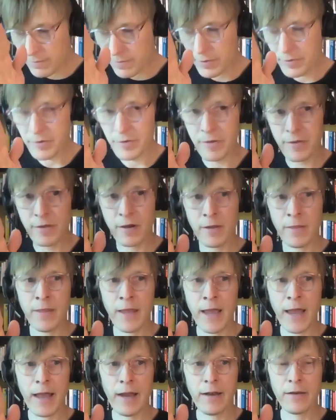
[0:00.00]
focus on
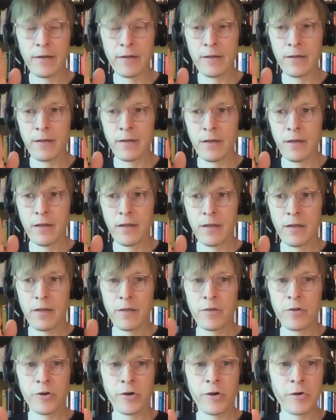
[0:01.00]
that,
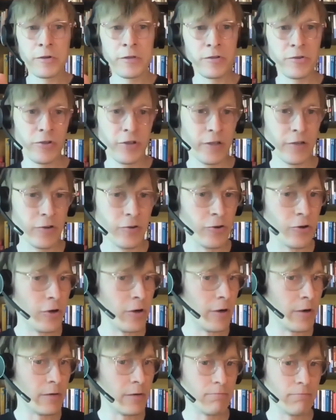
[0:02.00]
you're going to
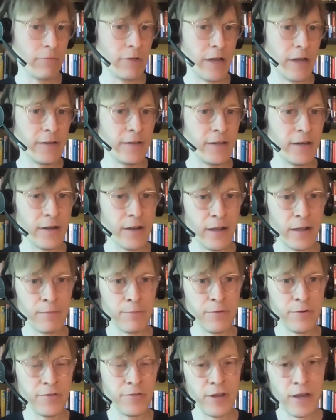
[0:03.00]
ignore
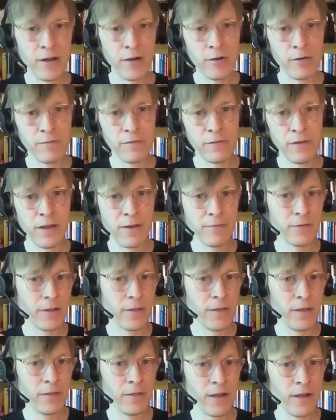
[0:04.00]
99% of
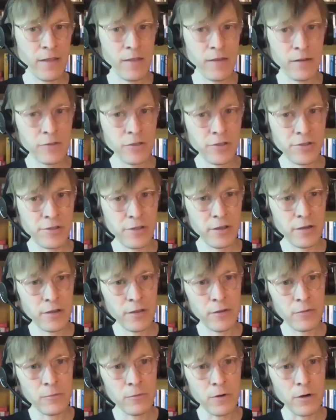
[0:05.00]
everything that's interesting
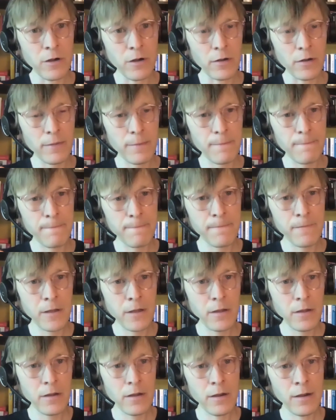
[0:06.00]
in the world.
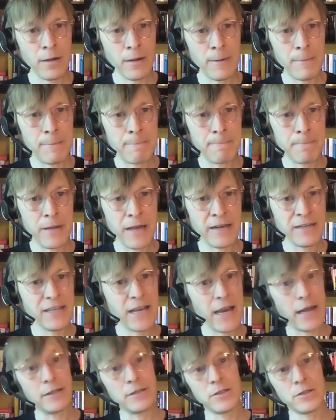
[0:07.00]
And
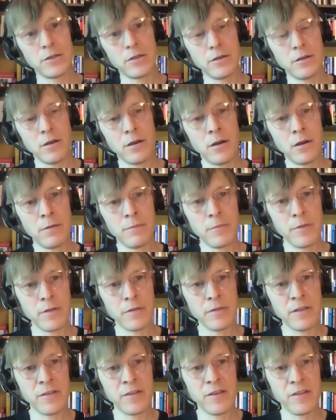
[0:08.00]
yet,
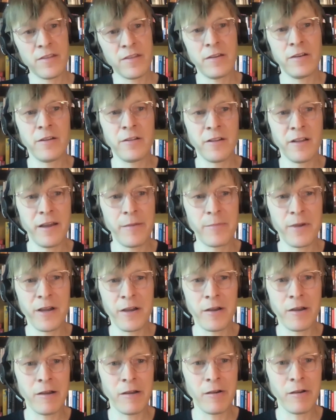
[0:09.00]
this is the
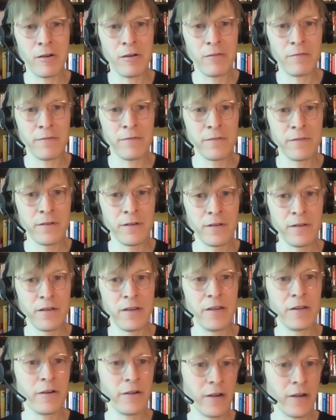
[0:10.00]
dilemma of
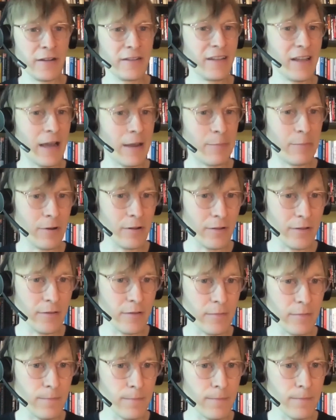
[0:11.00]
internet
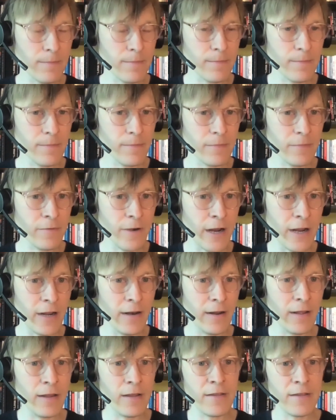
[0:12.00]
capitalism,
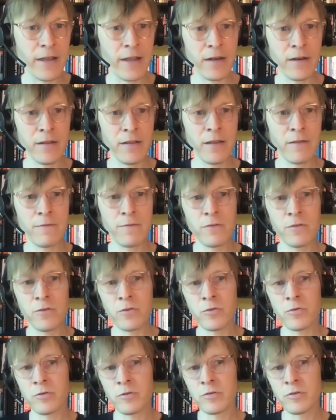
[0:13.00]
right? Is that if
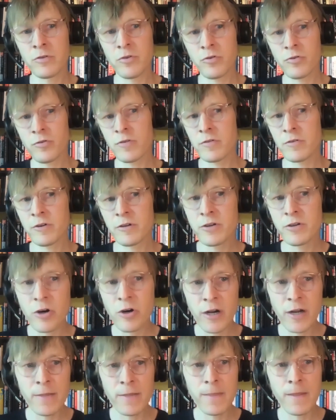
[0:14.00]
you choose to
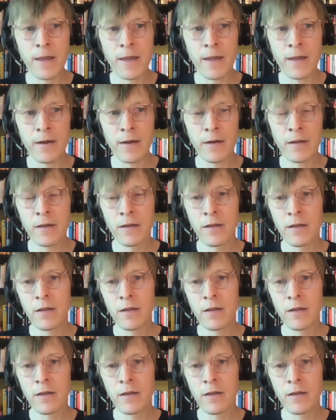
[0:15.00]
ignore it, then